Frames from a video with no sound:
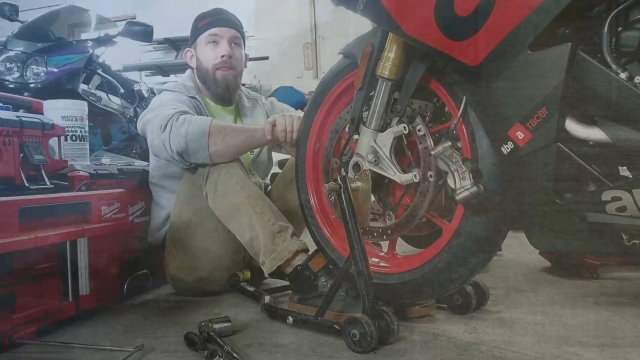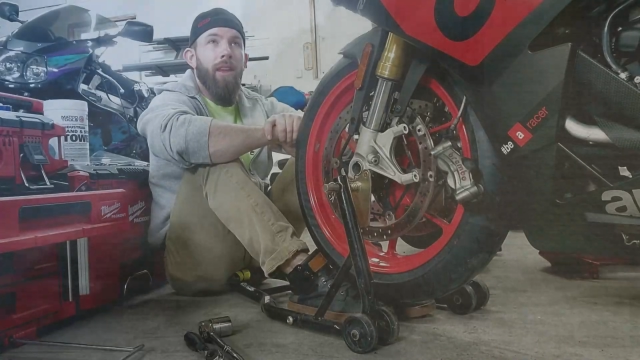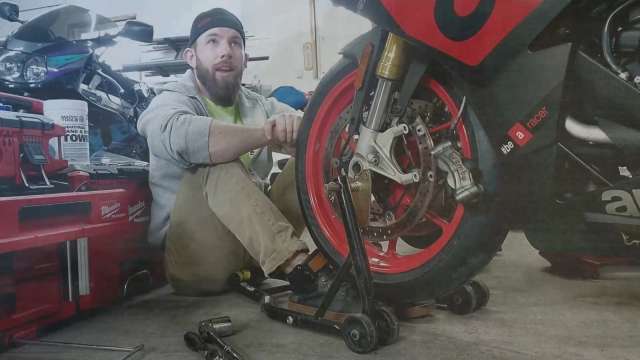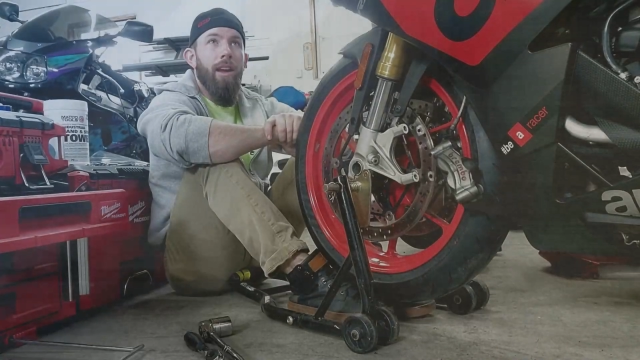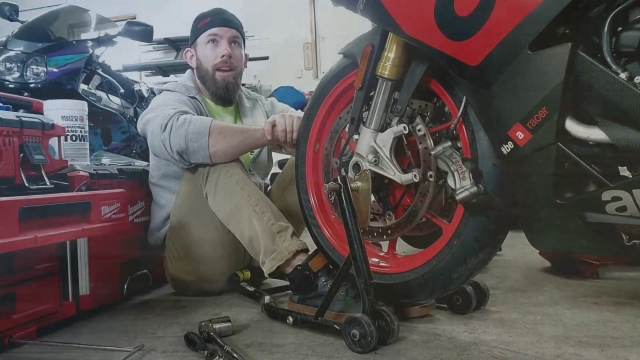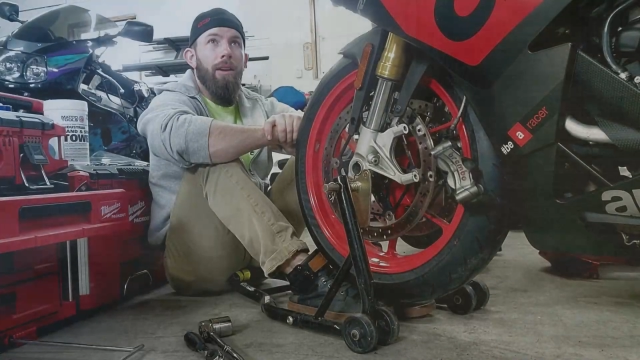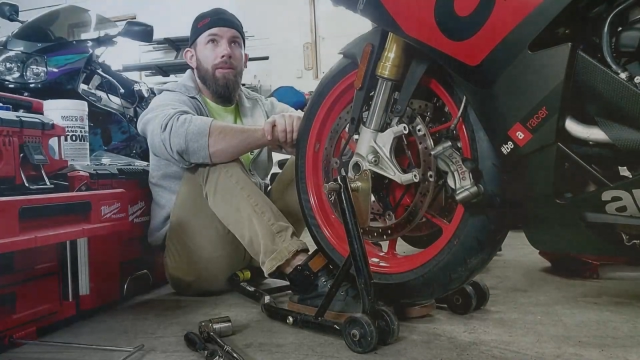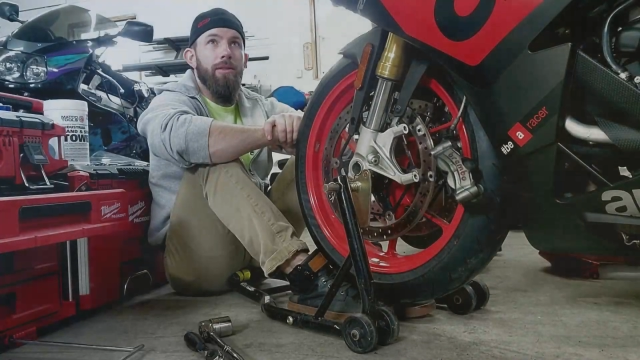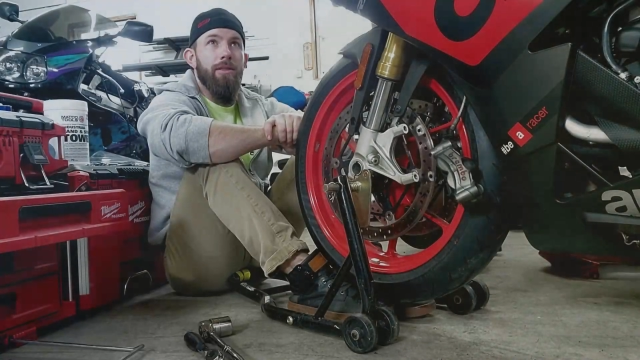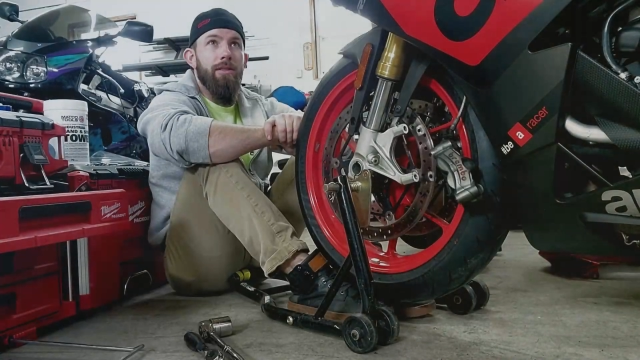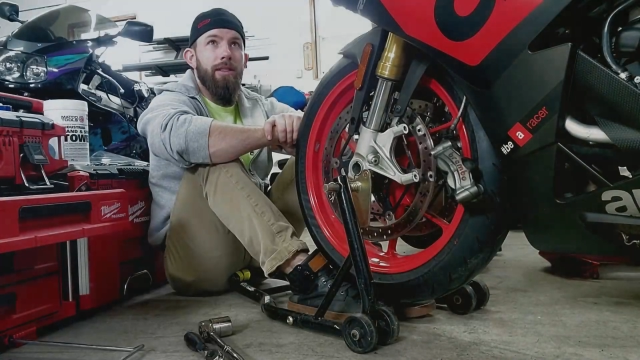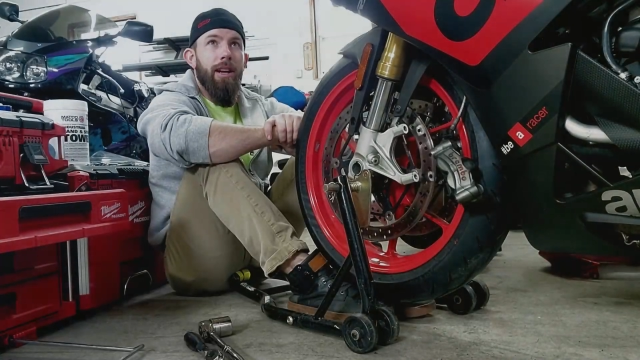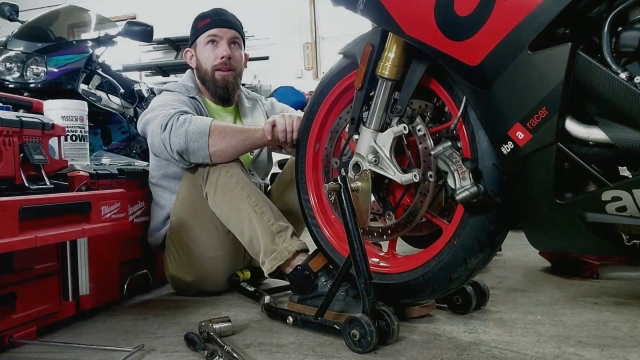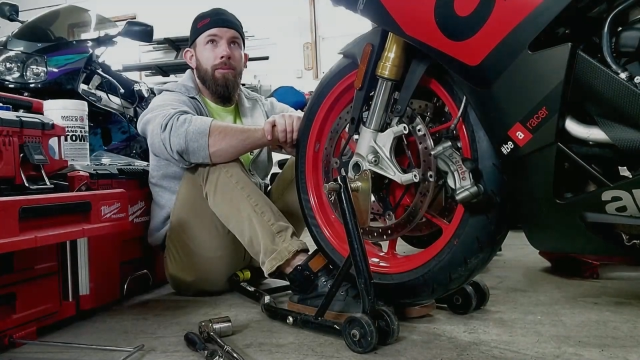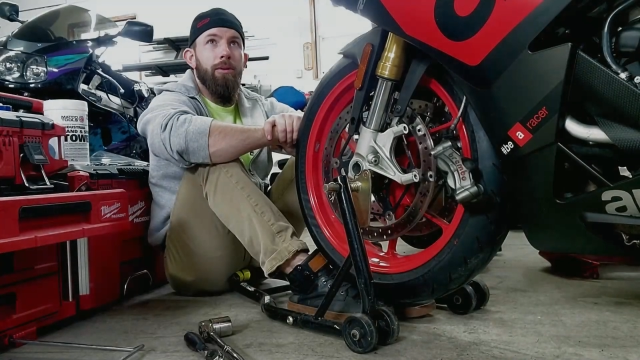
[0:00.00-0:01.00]
And I was in
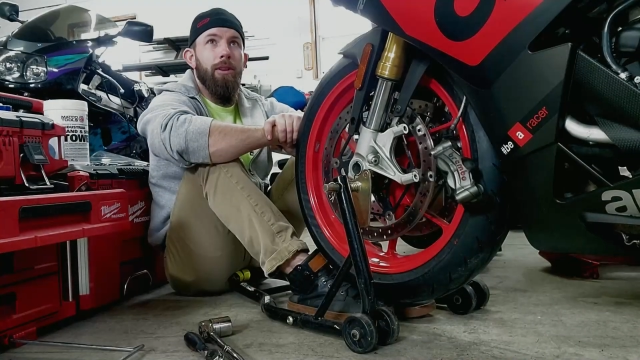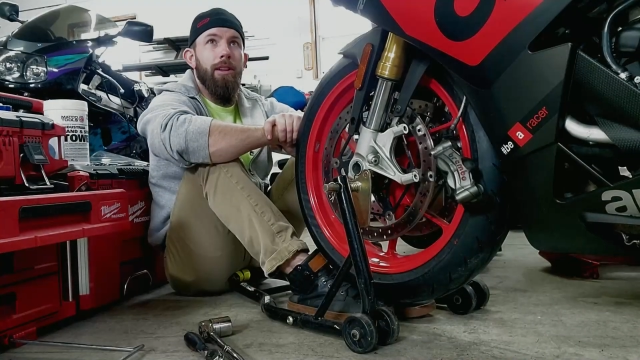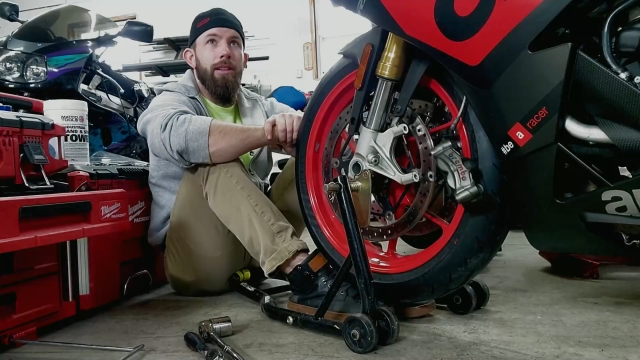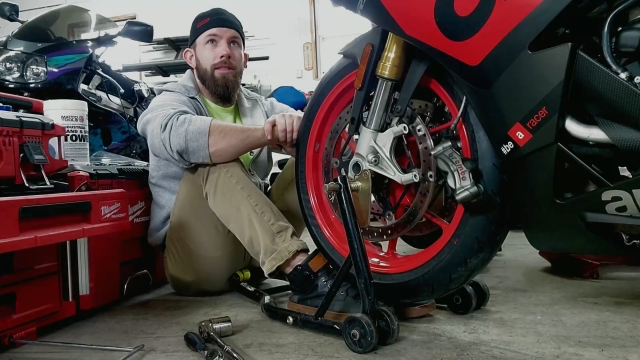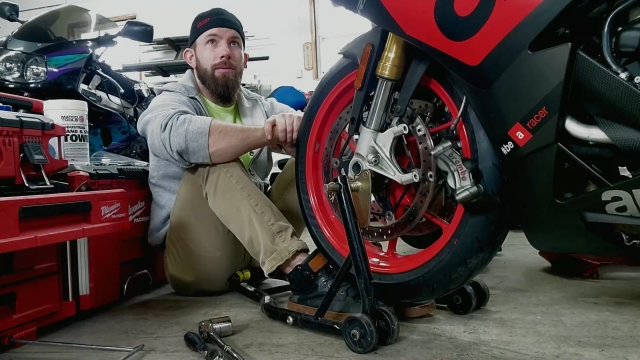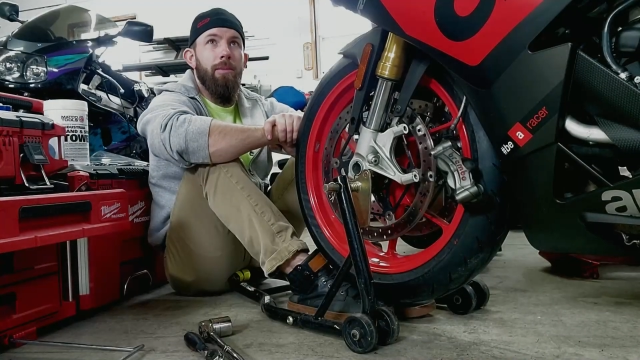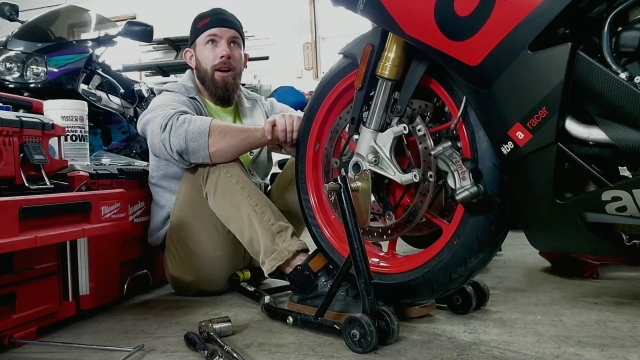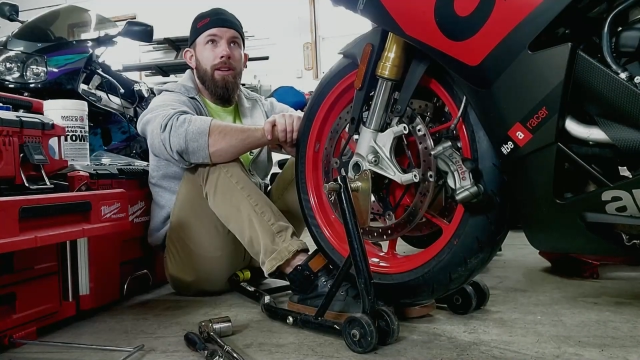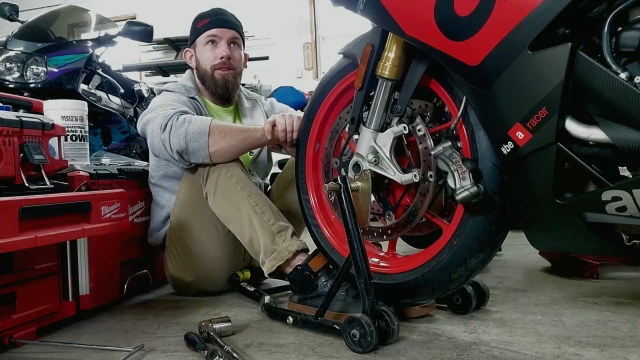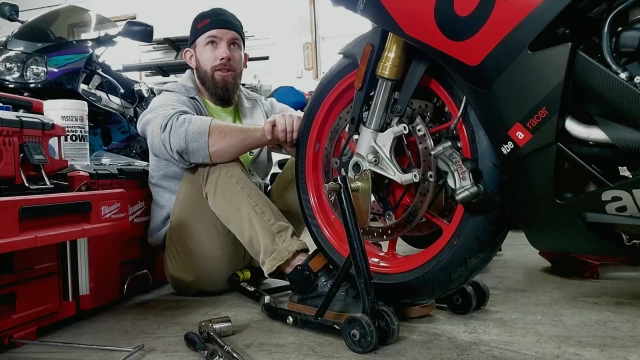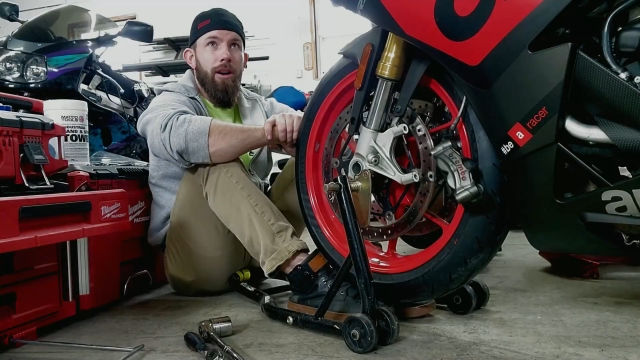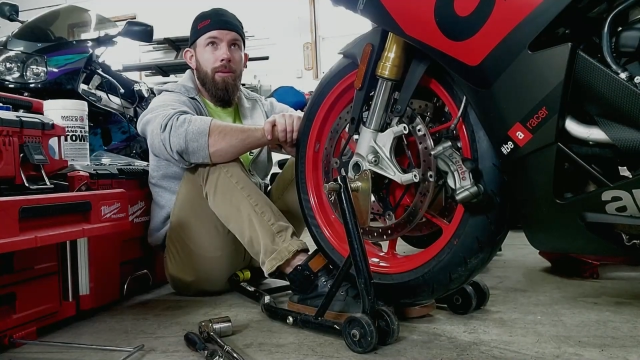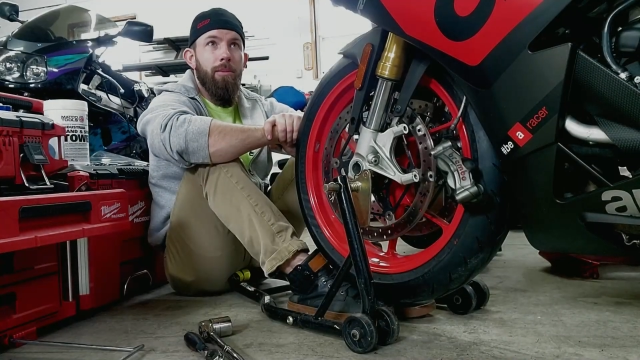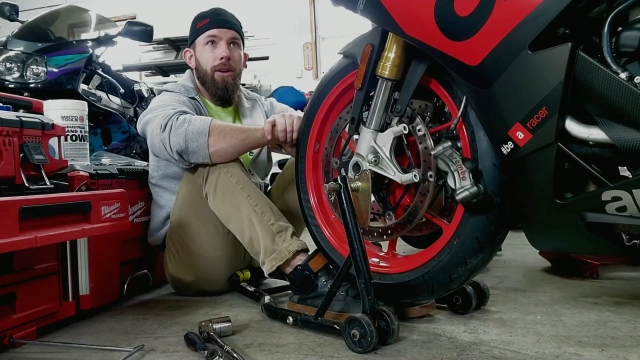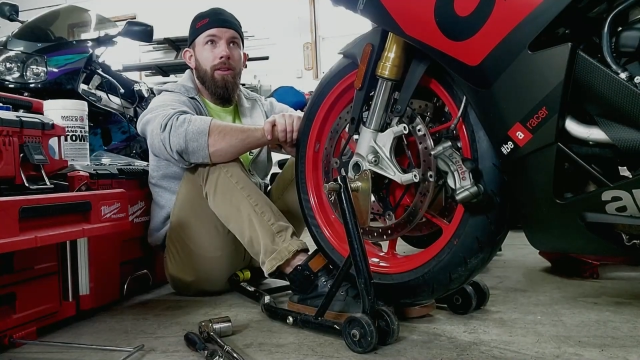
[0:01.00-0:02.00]
second place behind
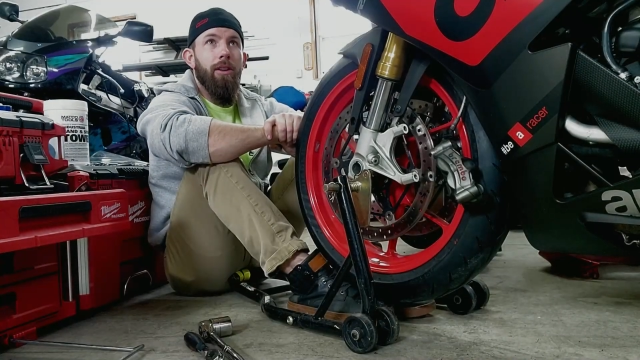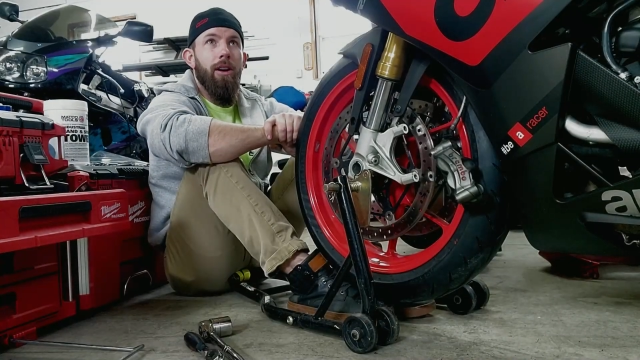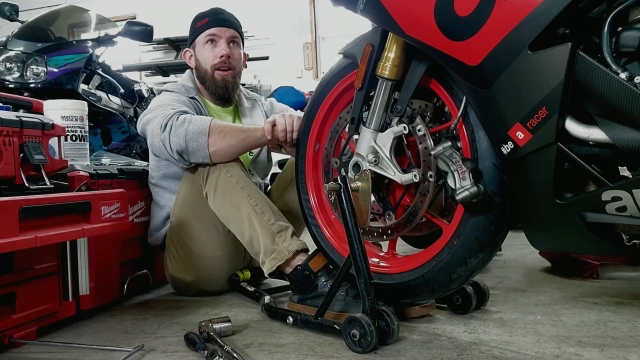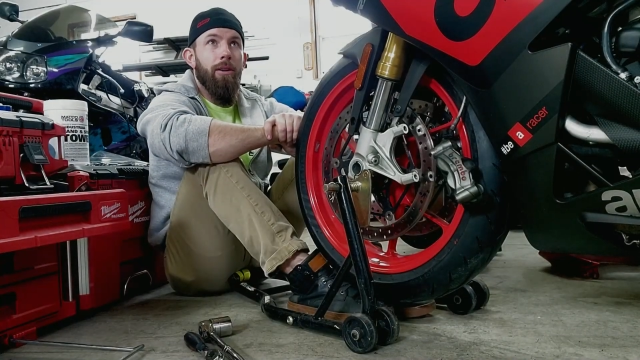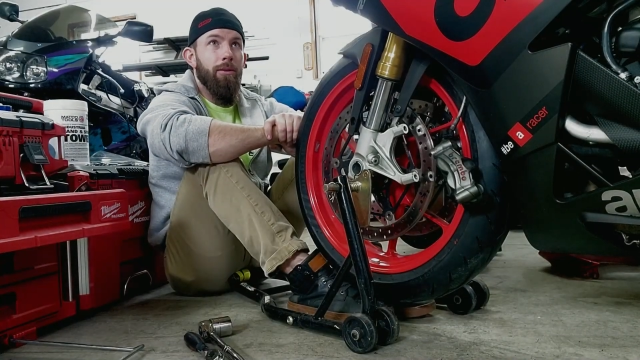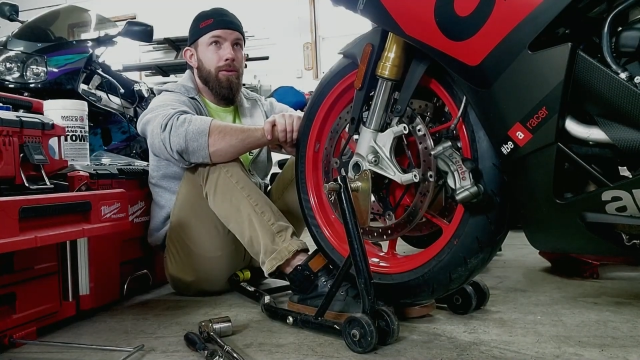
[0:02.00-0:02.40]
John Beldock.